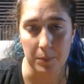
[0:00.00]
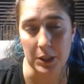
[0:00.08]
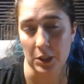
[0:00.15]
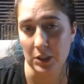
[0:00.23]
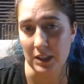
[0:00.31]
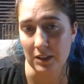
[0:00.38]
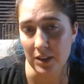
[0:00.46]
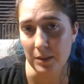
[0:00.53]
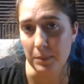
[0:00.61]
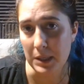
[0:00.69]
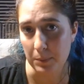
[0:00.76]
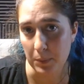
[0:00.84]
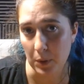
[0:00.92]
But you're giving
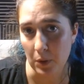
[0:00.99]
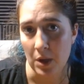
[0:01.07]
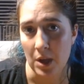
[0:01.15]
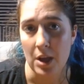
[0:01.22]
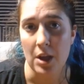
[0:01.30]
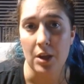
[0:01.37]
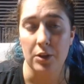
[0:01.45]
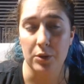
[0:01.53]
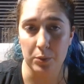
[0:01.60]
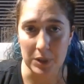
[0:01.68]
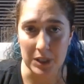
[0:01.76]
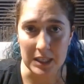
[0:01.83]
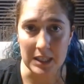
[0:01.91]
people
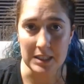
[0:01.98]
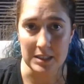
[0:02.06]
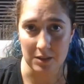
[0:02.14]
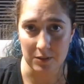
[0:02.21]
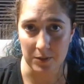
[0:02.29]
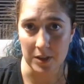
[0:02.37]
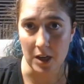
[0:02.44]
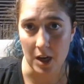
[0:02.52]
3 different